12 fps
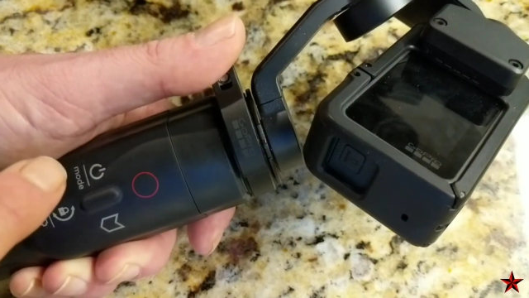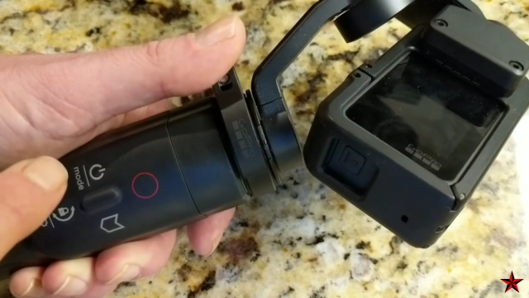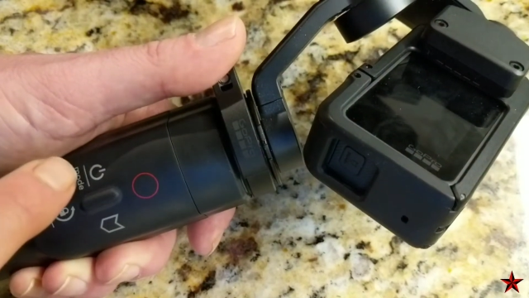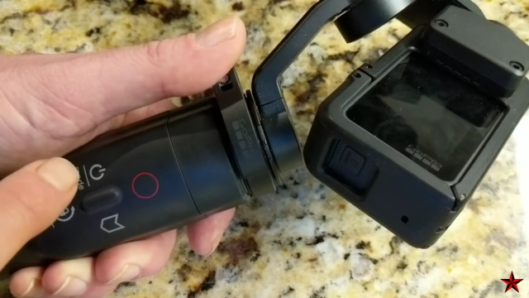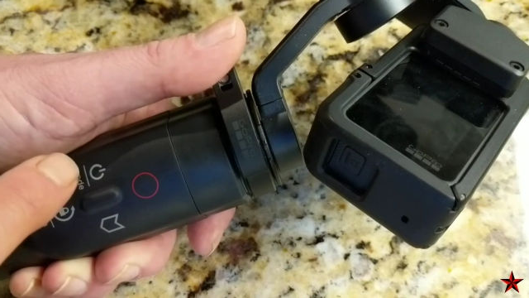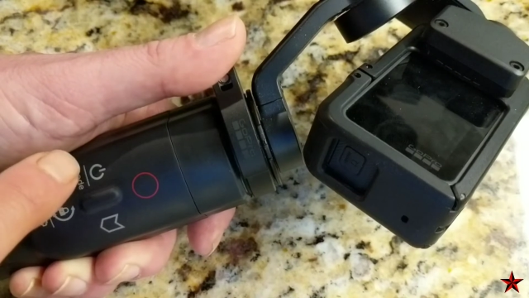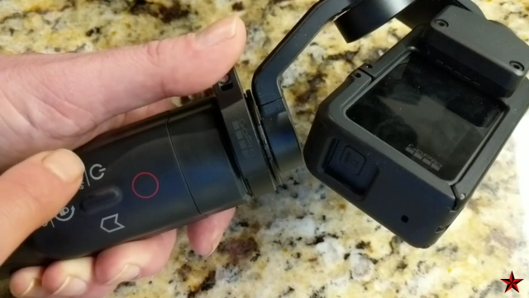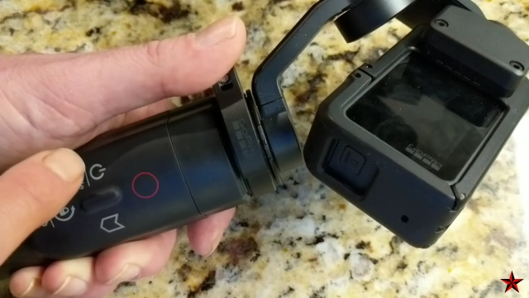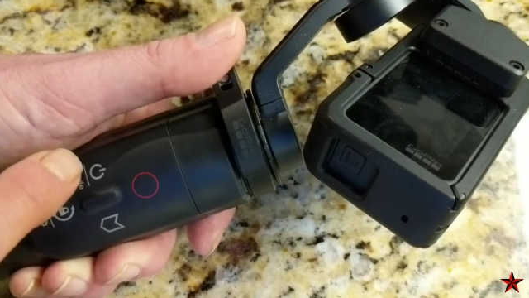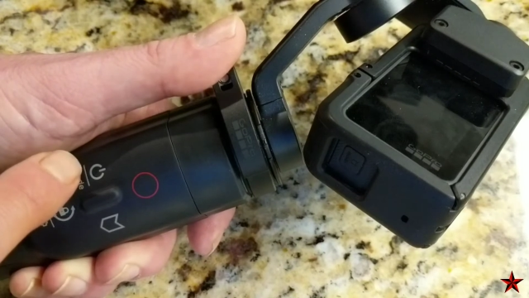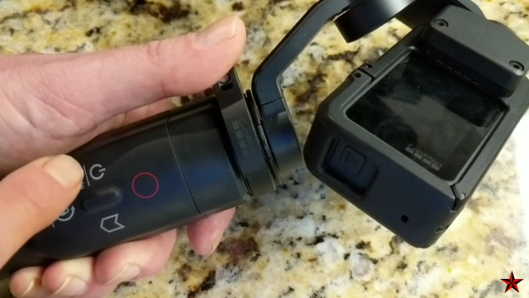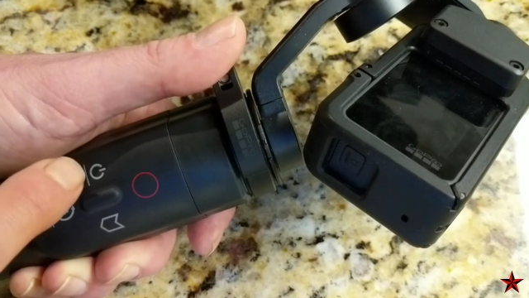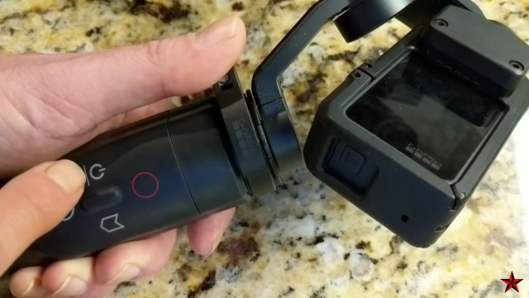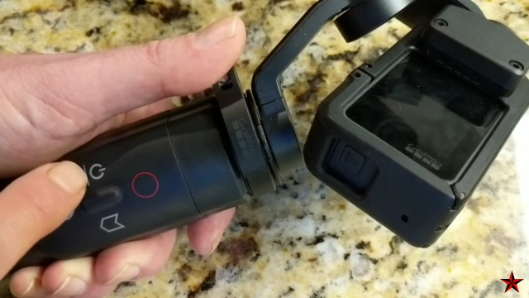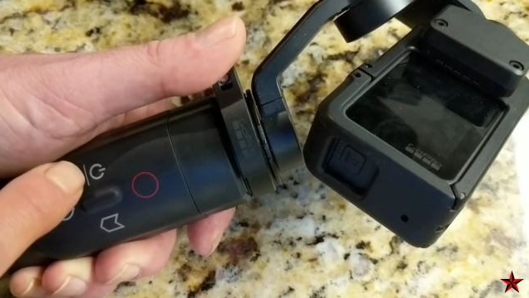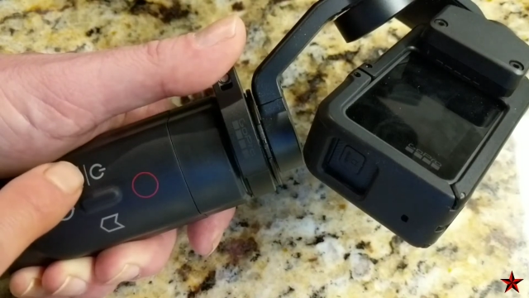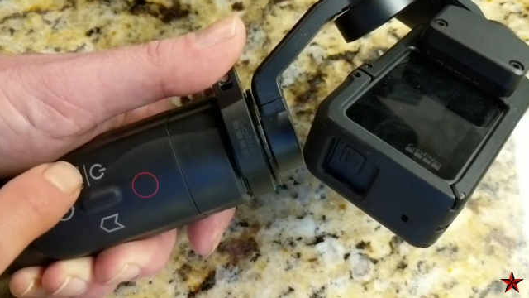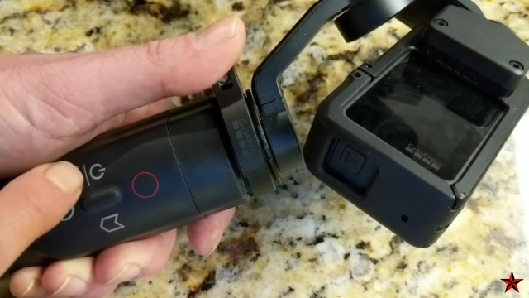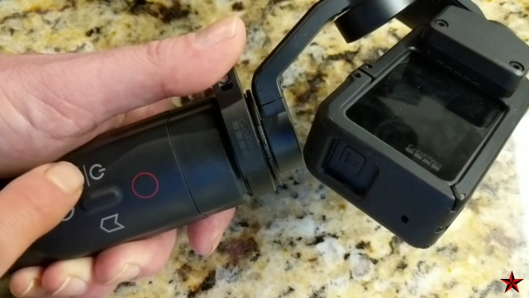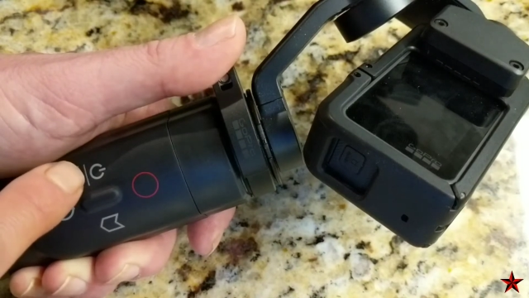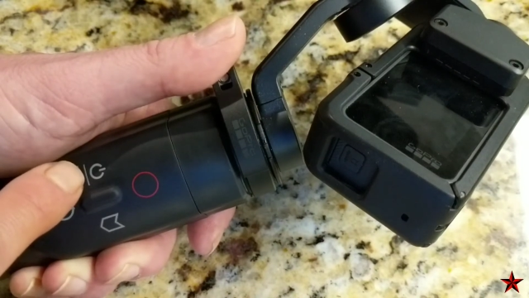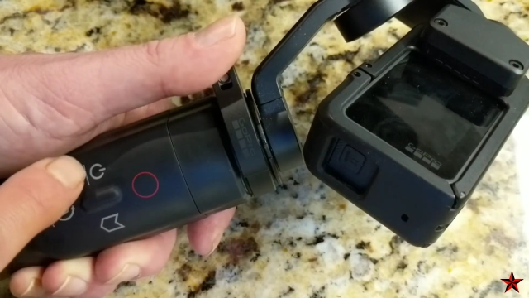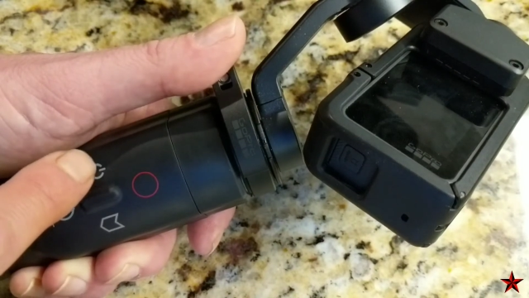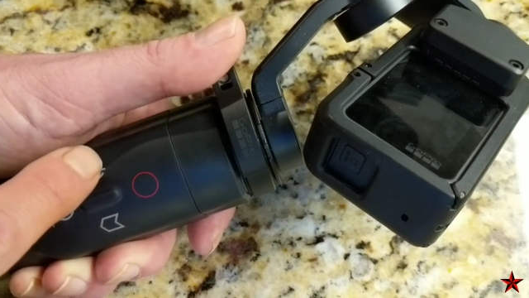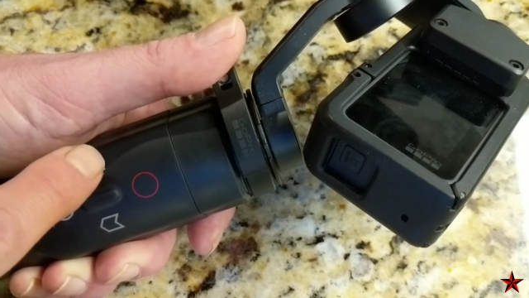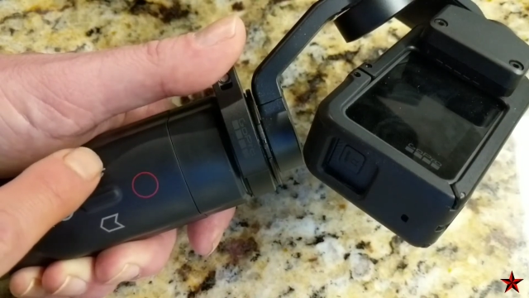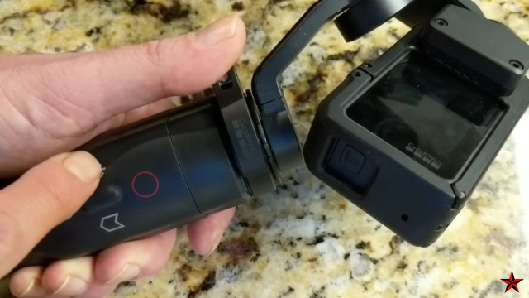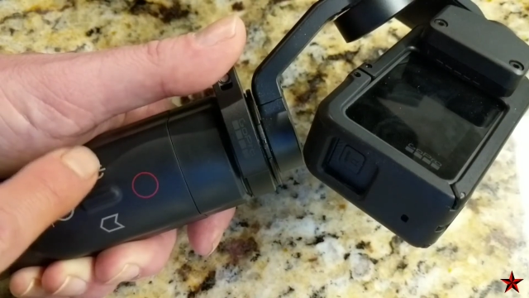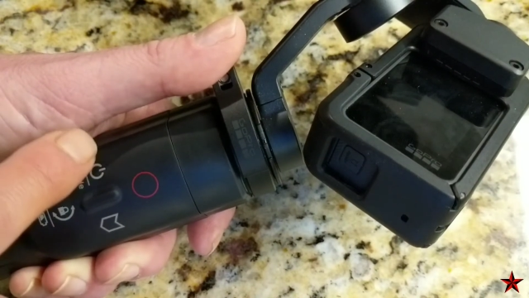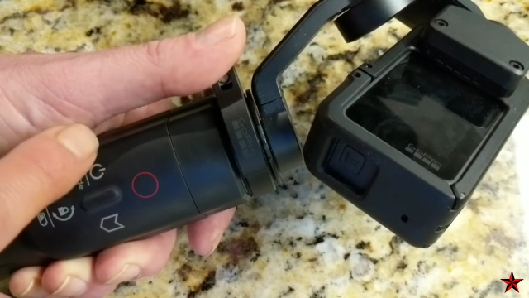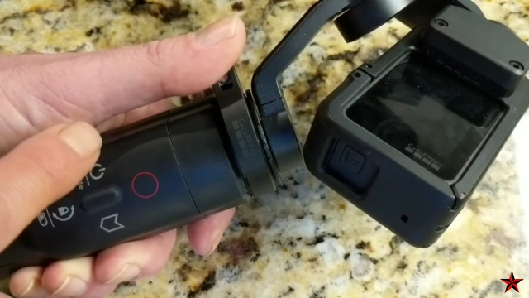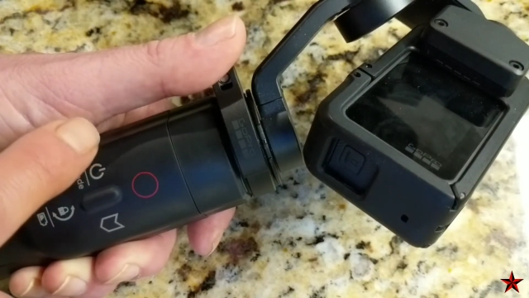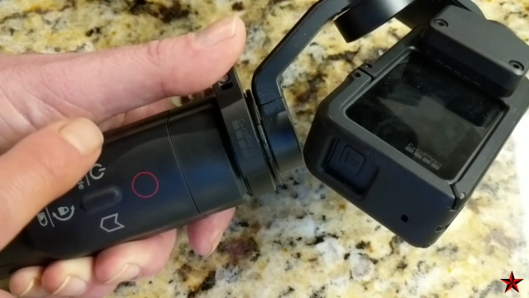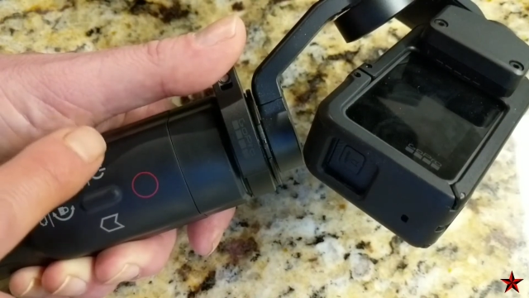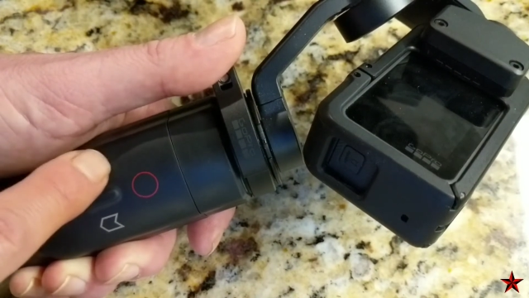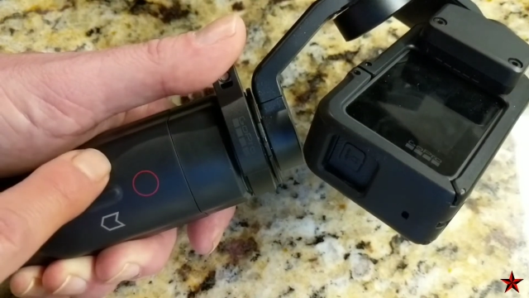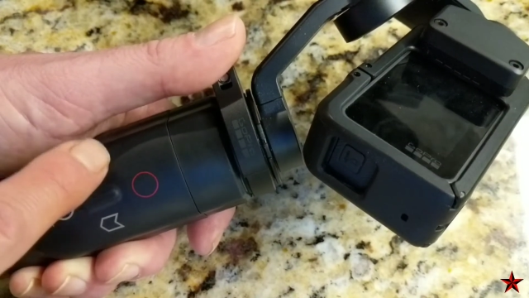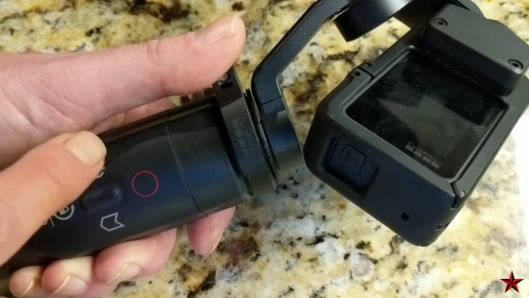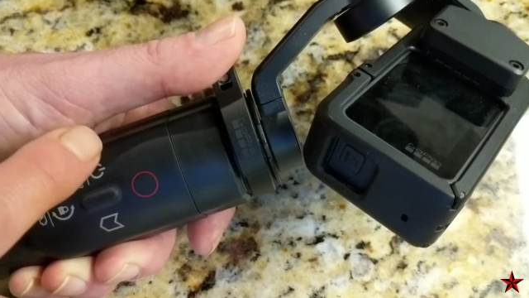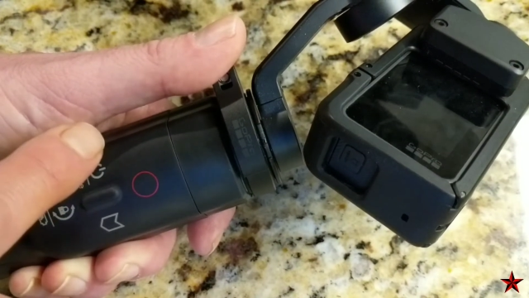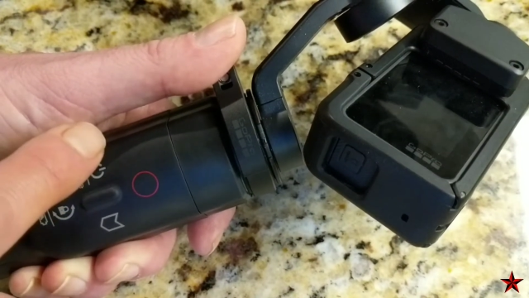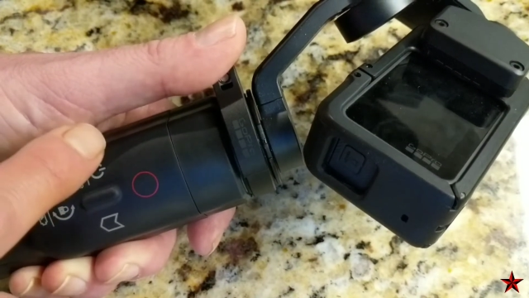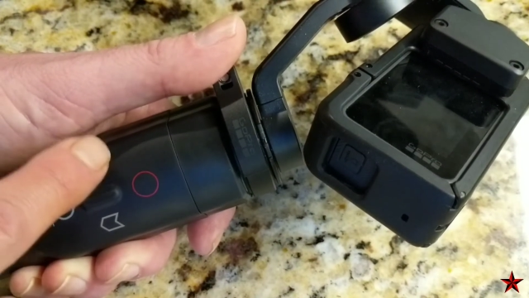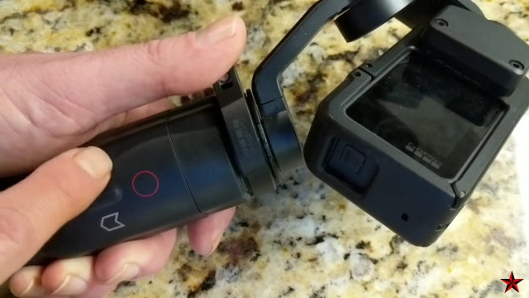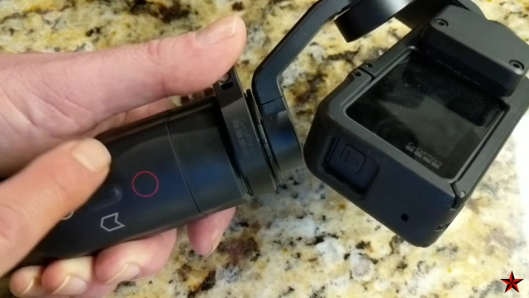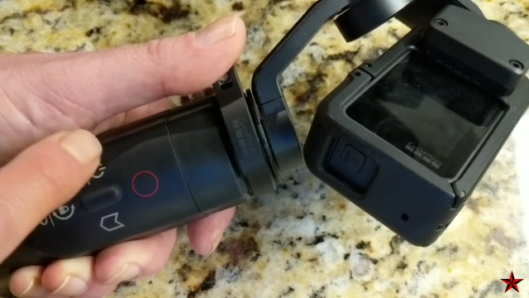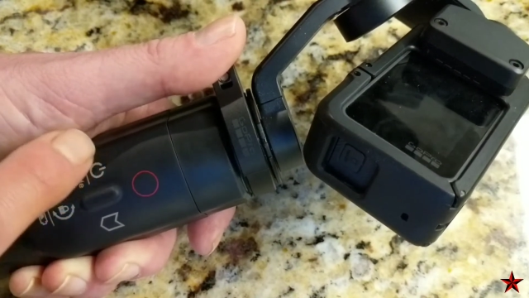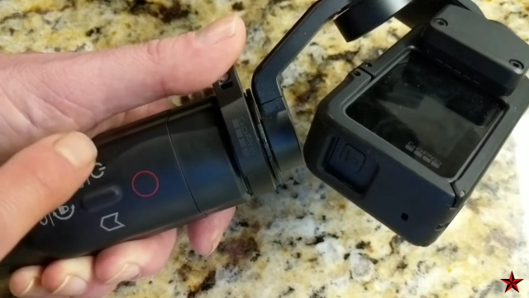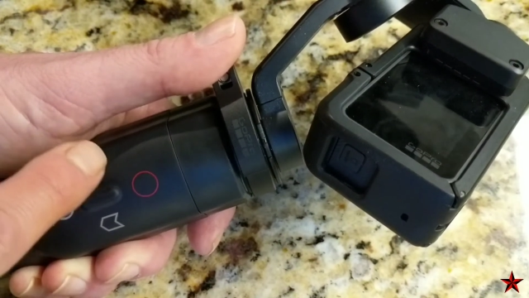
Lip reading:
[unreadable: no face in view]